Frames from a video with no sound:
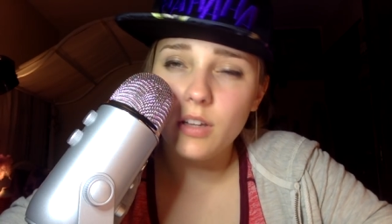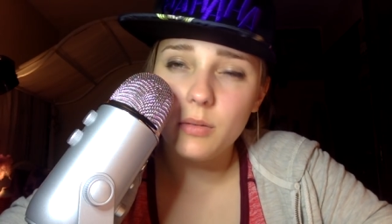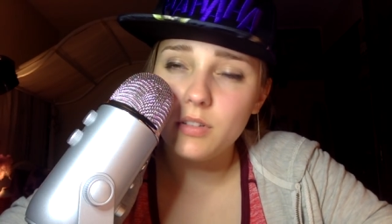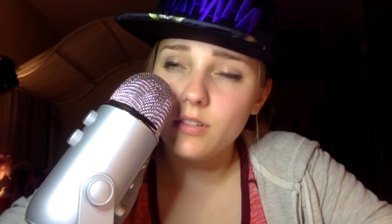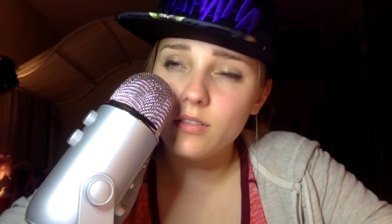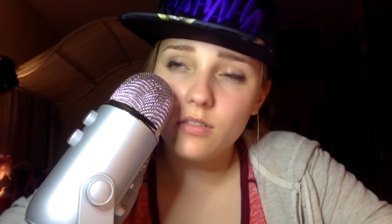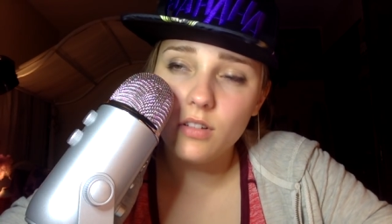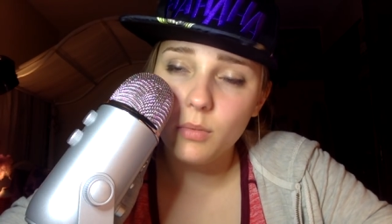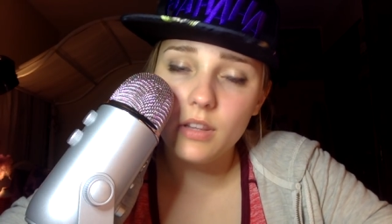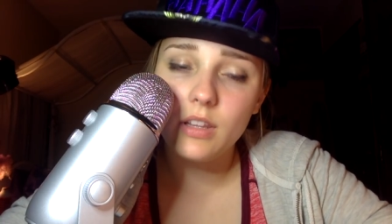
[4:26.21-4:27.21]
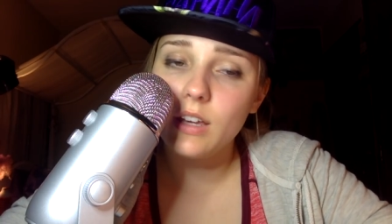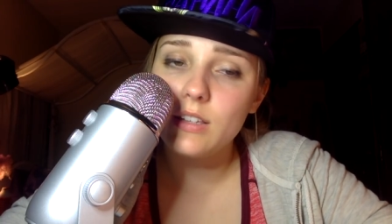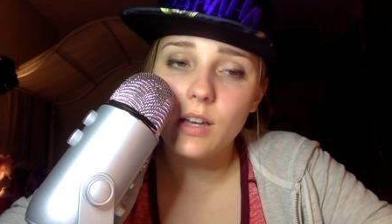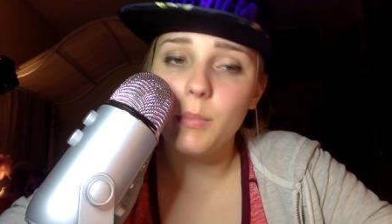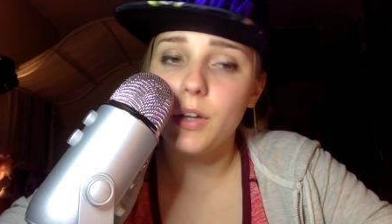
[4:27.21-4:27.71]
I mean, come on, the
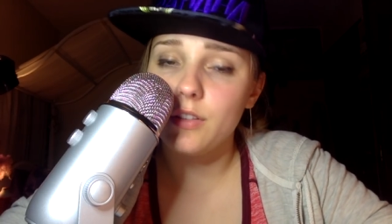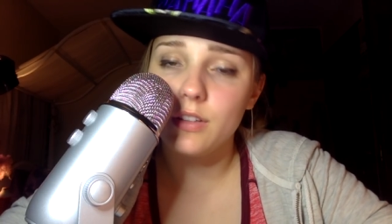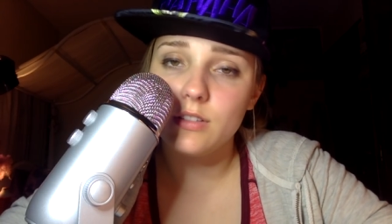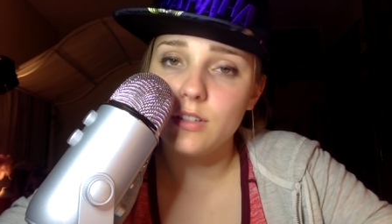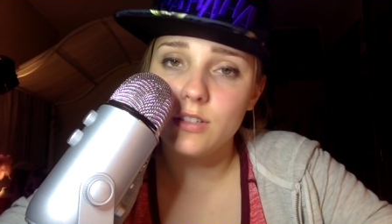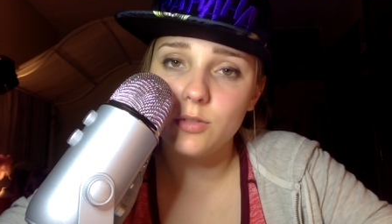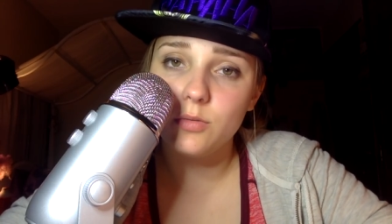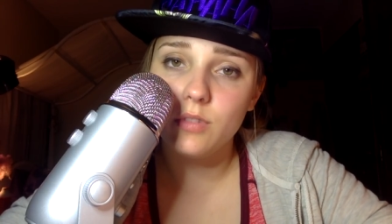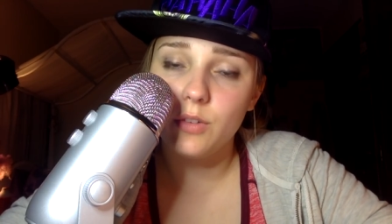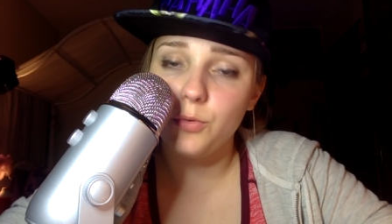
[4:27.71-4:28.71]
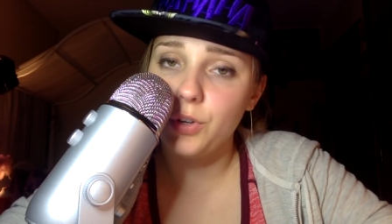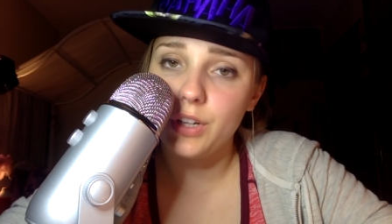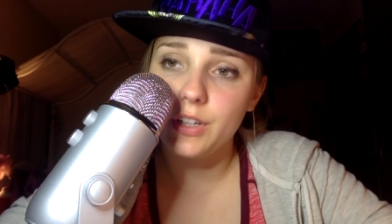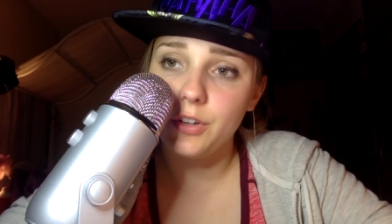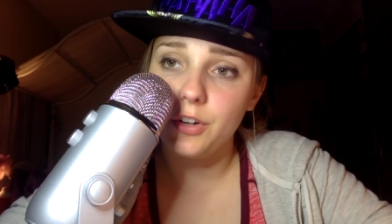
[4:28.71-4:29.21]
guy's got better things to do than
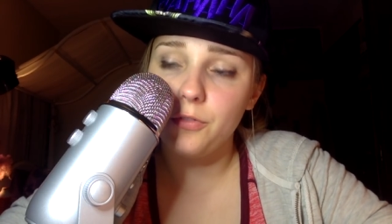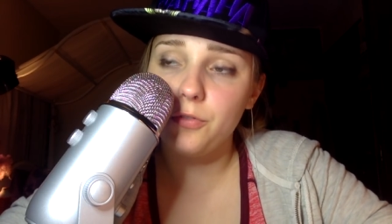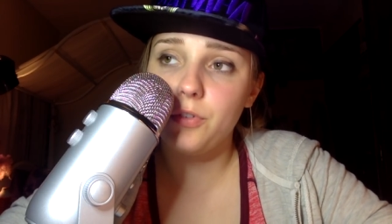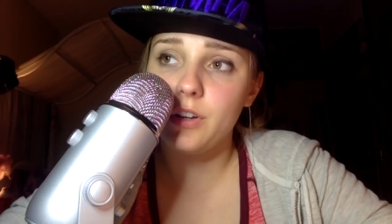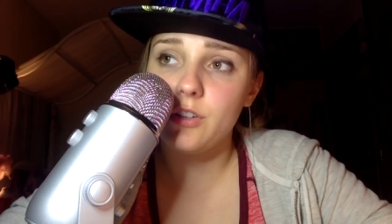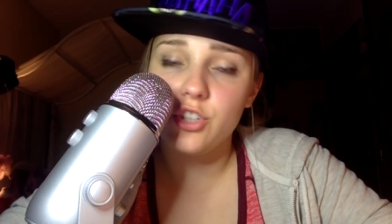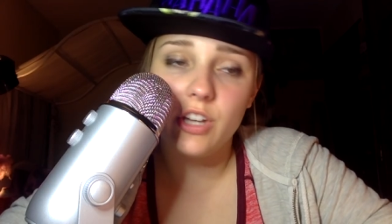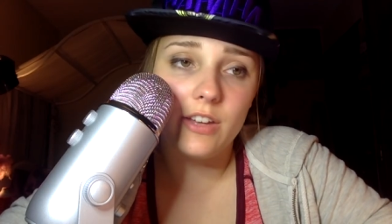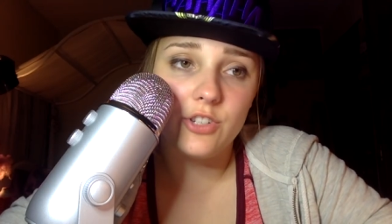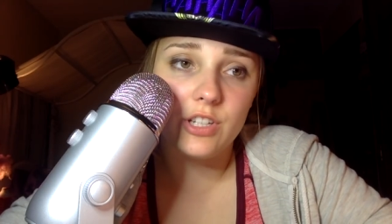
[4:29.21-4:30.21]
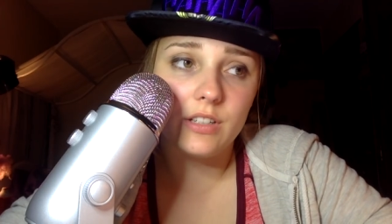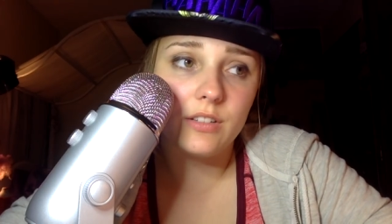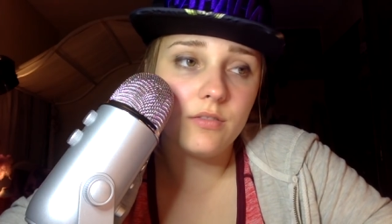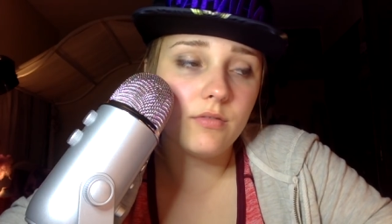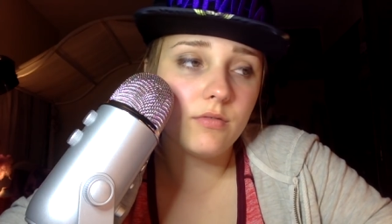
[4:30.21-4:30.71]
read your fringe,
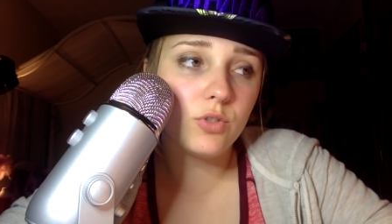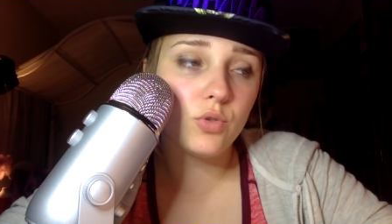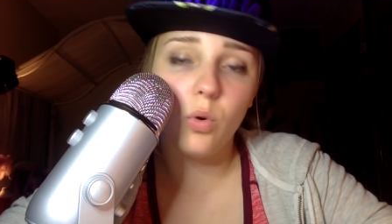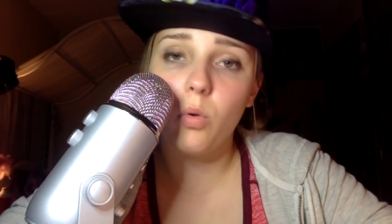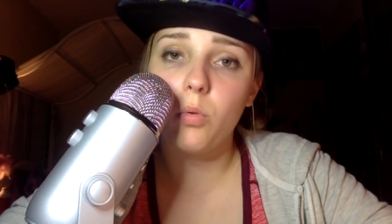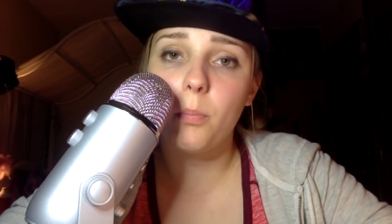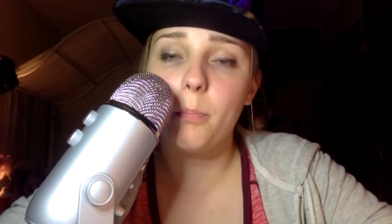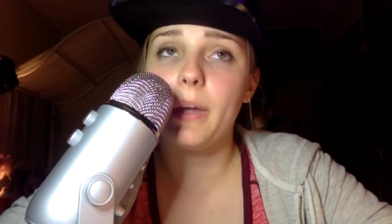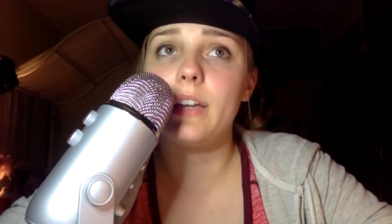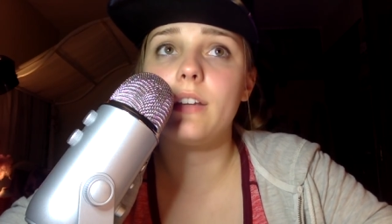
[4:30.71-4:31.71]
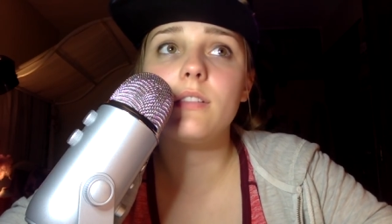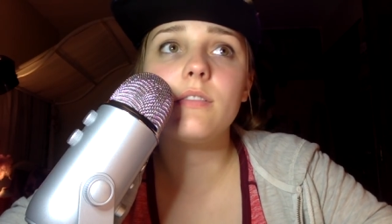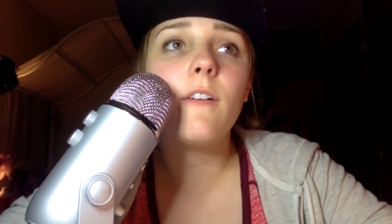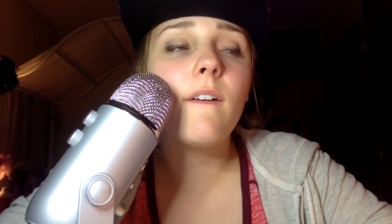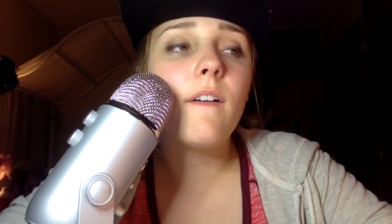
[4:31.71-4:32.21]
edgy troll bait
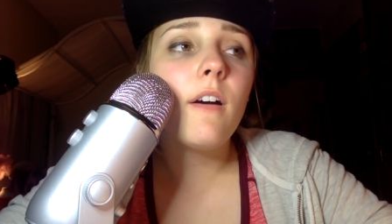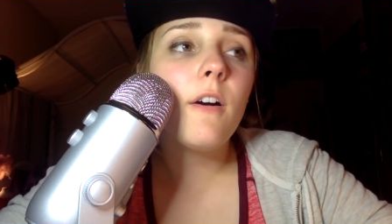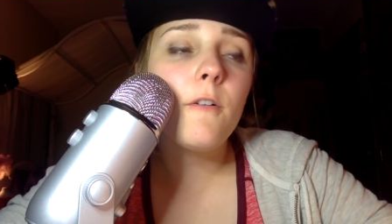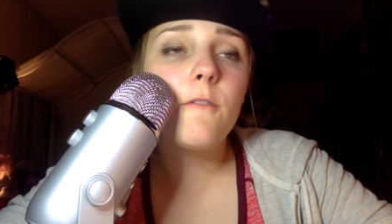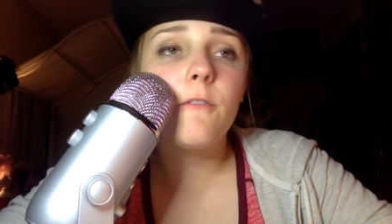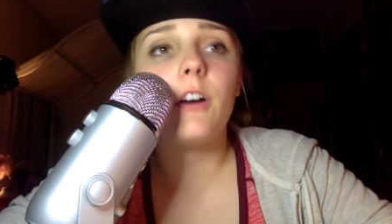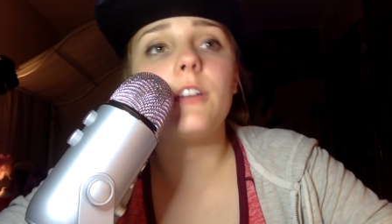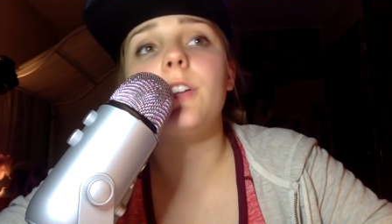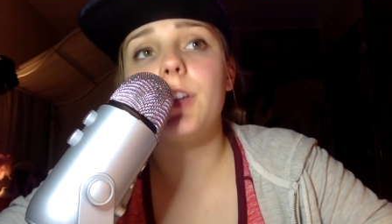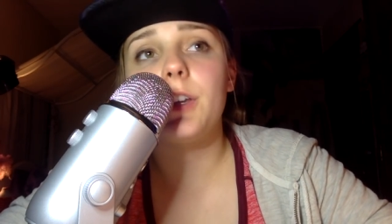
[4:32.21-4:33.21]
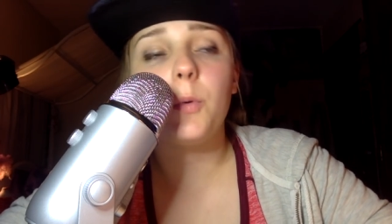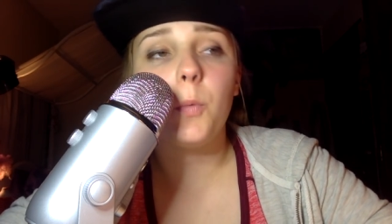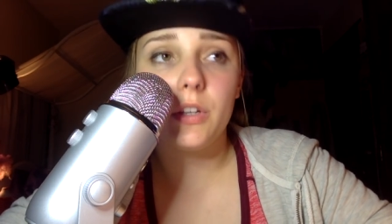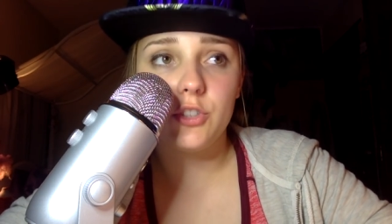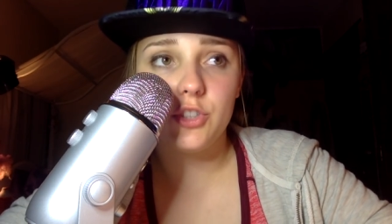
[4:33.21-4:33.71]
fuck nugget
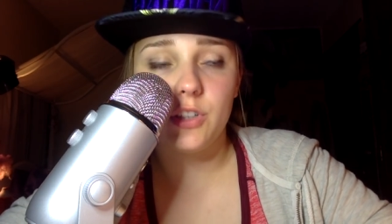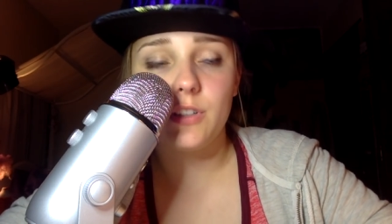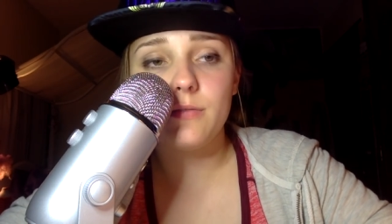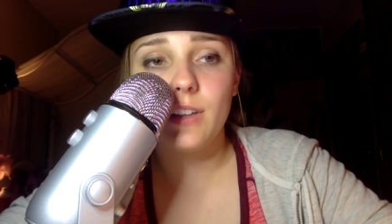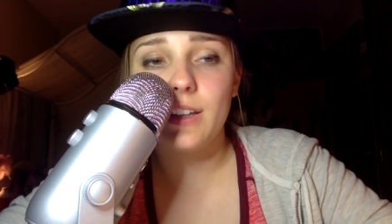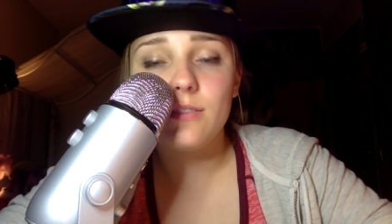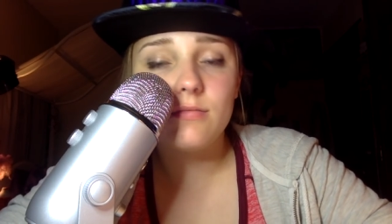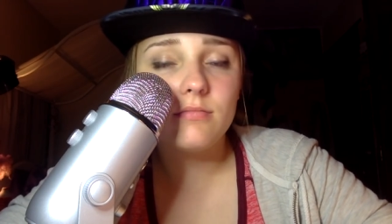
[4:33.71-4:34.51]
wing shit. Like,